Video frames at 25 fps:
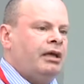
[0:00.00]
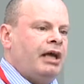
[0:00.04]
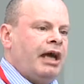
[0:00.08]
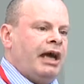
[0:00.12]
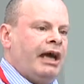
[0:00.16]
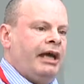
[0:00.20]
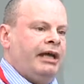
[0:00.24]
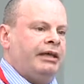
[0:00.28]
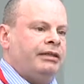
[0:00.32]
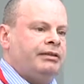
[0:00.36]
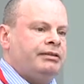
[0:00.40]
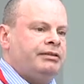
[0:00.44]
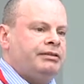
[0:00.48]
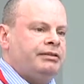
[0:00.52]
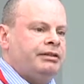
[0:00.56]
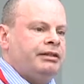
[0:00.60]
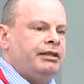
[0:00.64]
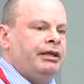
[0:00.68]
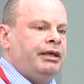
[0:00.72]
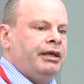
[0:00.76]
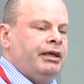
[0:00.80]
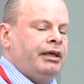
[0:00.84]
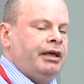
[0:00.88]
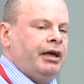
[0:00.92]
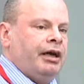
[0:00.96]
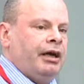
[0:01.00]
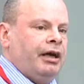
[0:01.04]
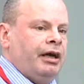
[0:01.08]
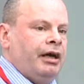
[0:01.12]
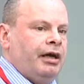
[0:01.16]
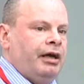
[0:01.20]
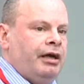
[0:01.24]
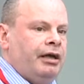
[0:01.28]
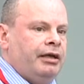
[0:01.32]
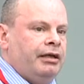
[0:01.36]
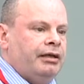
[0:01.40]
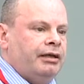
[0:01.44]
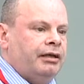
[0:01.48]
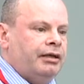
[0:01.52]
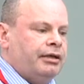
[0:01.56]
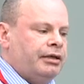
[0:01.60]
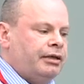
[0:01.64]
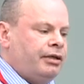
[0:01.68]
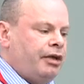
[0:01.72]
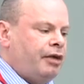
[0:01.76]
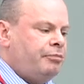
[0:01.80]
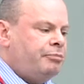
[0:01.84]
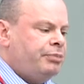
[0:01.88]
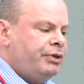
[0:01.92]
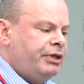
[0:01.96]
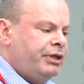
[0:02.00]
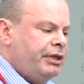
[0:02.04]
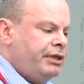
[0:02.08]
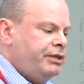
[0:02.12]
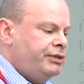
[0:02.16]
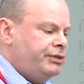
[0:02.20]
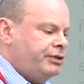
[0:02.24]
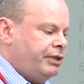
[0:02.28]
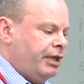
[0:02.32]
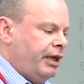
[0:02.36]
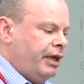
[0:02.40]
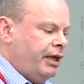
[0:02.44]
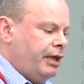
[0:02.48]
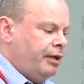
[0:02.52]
And companies